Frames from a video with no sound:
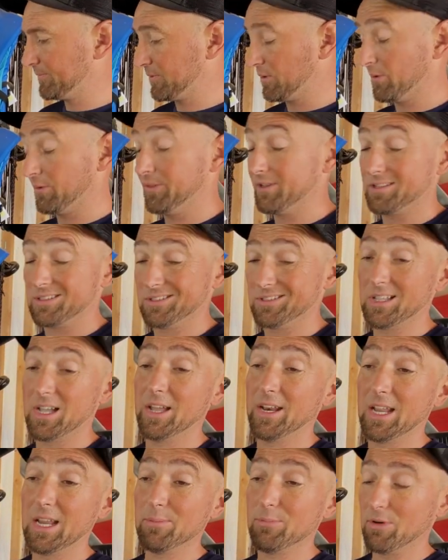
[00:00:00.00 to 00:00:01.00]
or this is
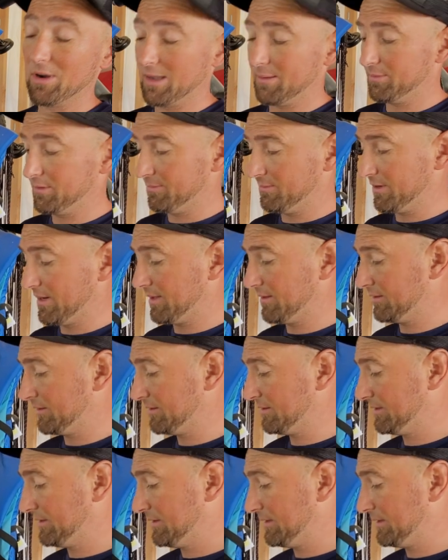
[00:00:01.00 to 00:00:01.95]
not a problem rather.